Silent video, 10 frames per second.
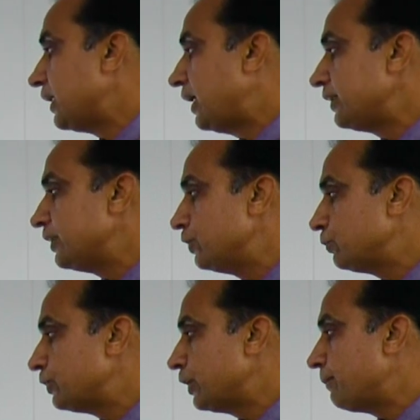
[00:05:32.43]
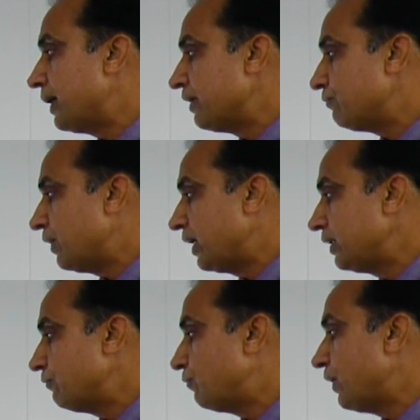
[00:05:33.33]
are denoted by
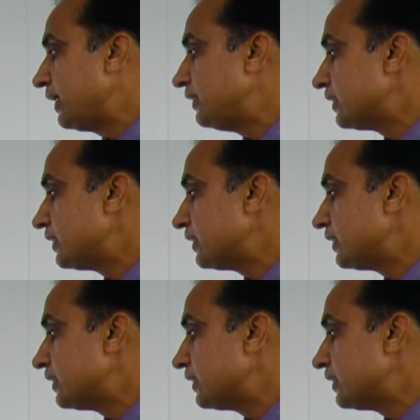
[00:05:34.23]
1 while